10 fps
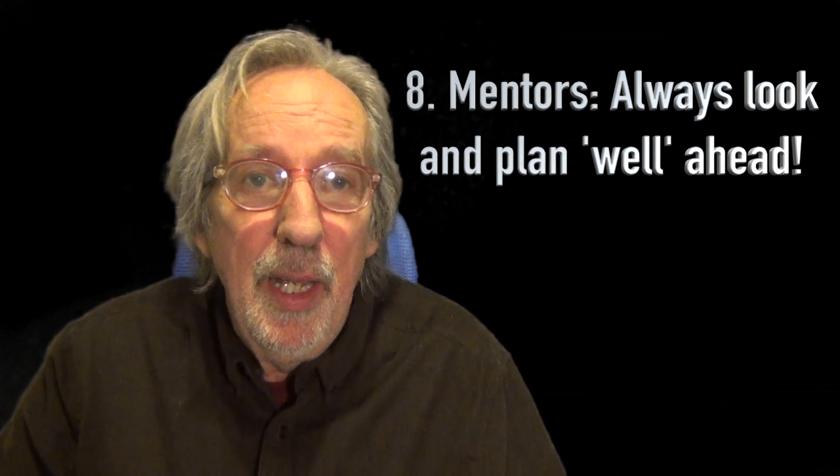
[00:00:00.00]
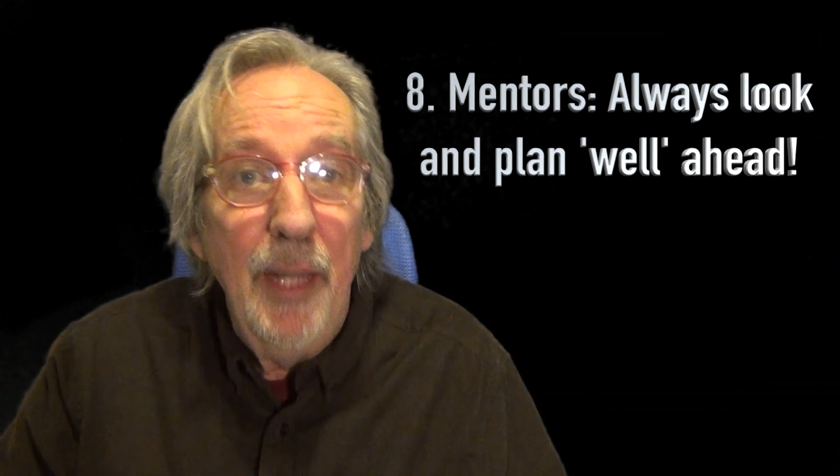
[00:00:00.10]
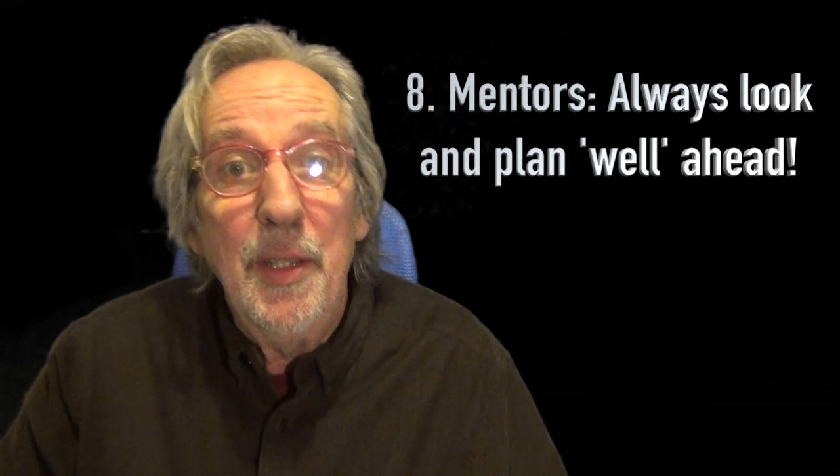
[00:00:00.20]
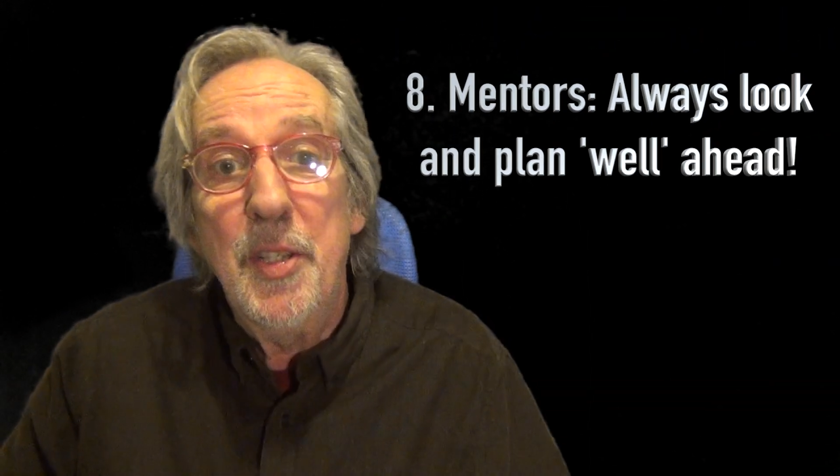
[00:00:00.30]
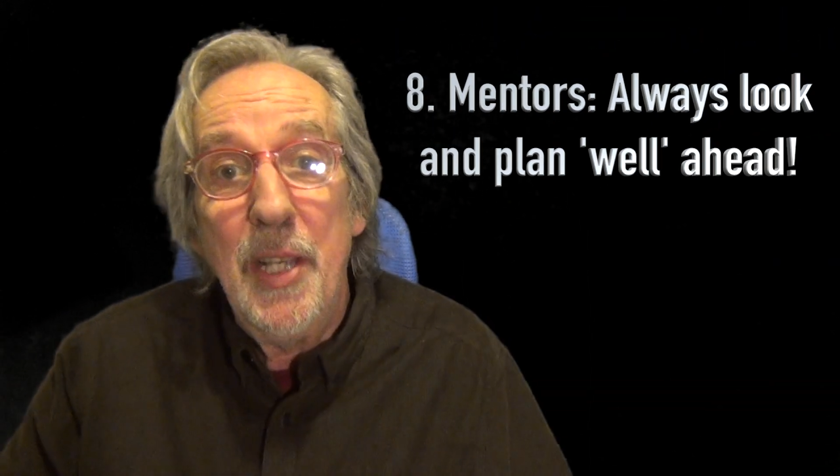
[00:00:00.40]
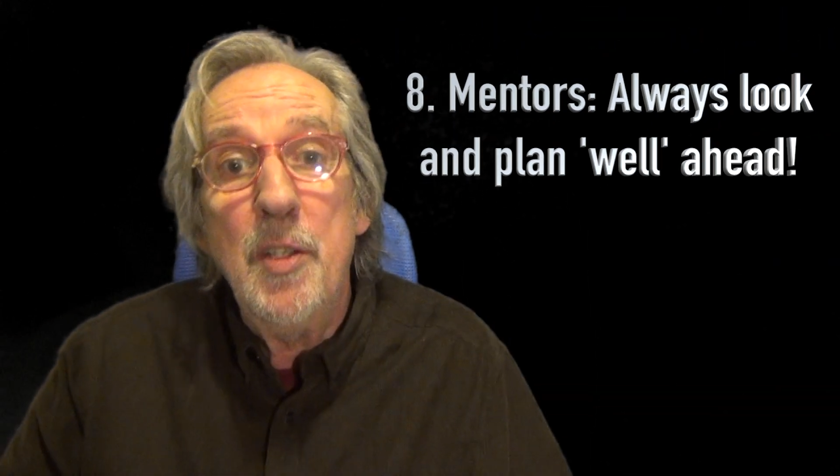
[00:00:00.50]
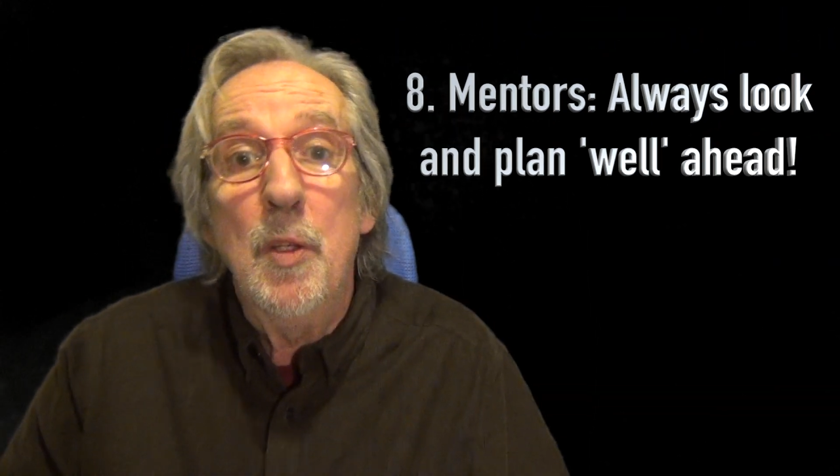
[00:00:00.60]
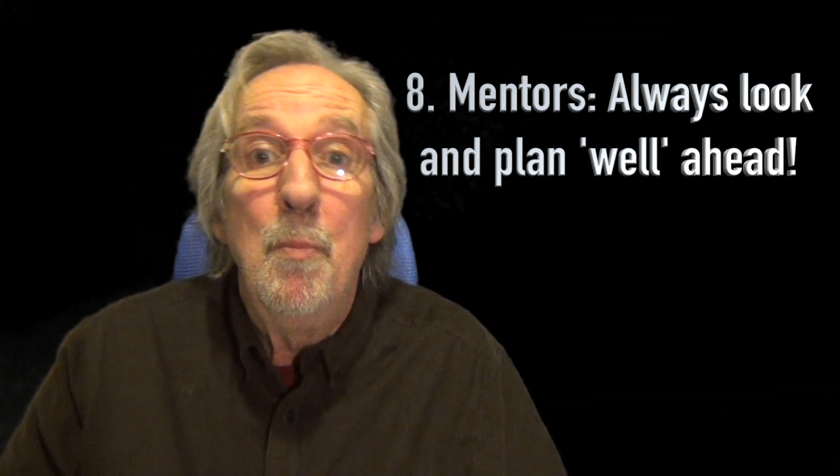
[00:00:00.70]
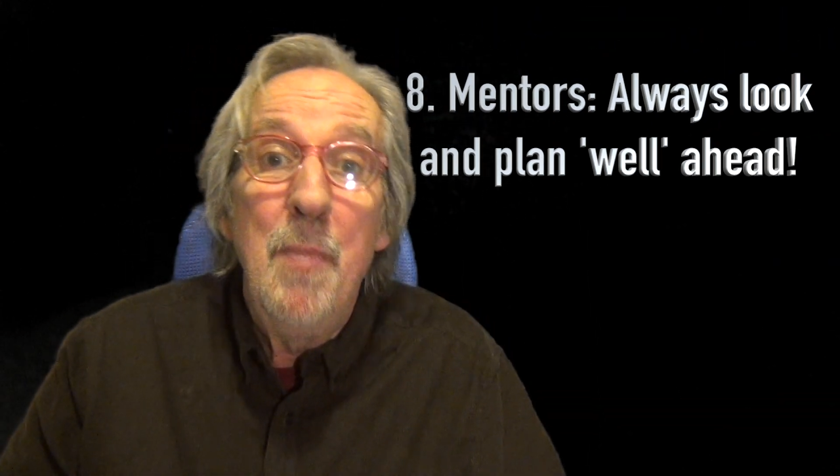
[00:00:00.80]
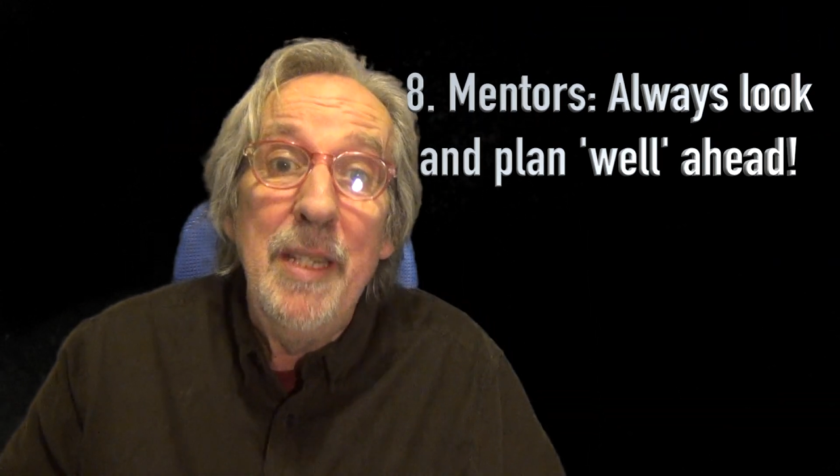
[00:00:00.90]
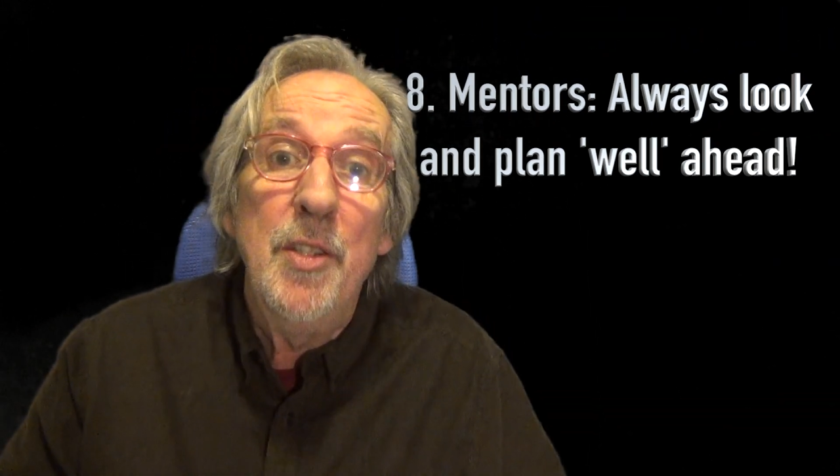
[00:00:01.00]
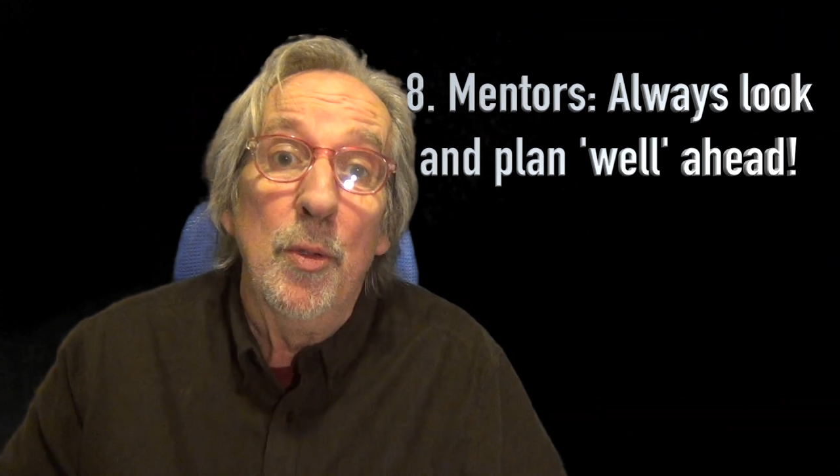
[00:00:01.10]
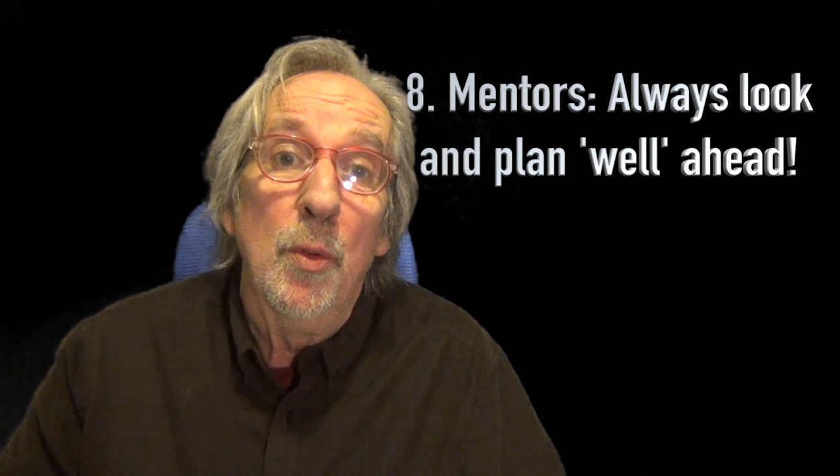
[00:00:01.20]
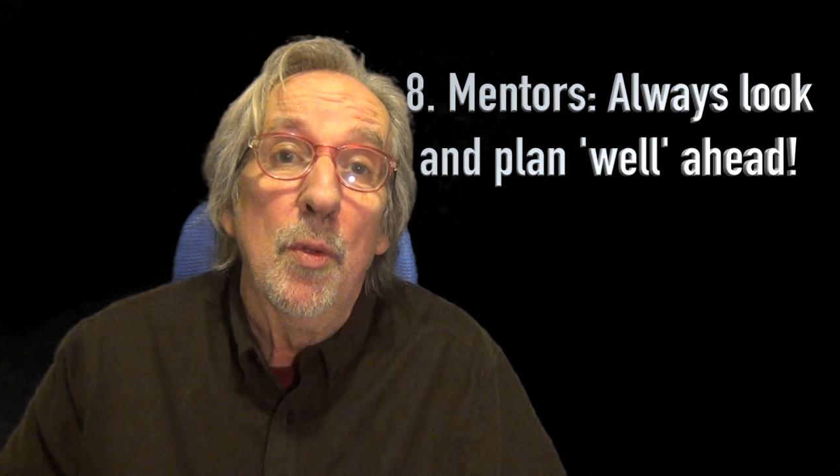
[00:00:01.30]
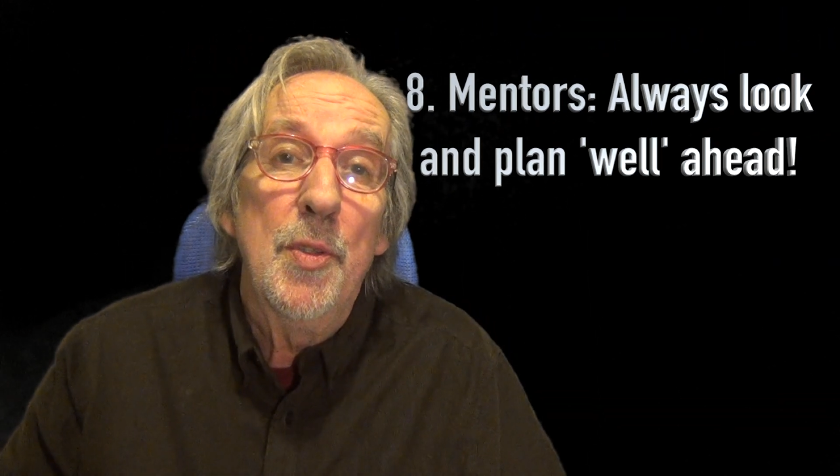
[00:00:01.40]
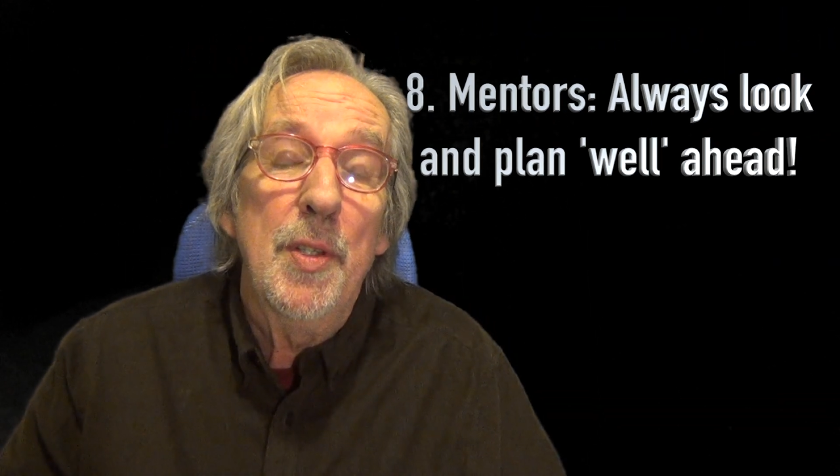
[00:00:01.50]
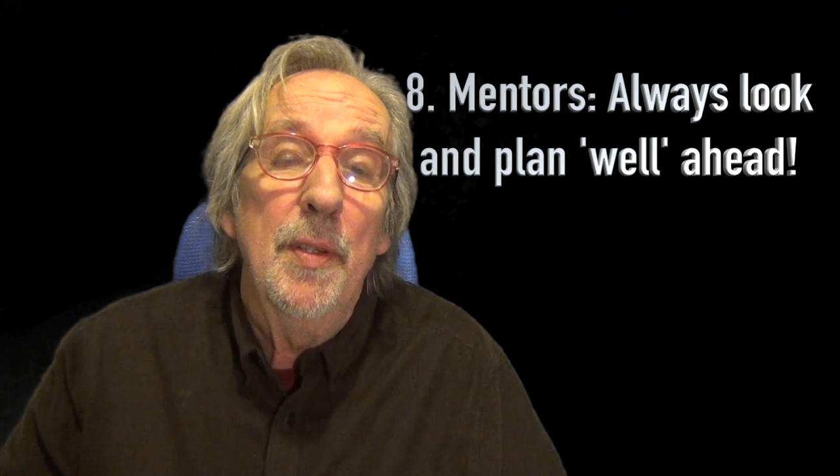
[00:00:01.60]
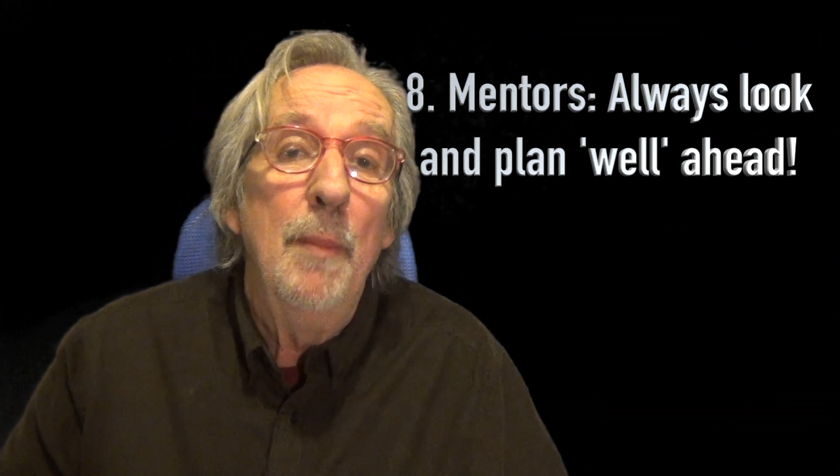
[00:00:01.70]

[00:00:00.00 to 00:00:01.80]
And I say to mentors,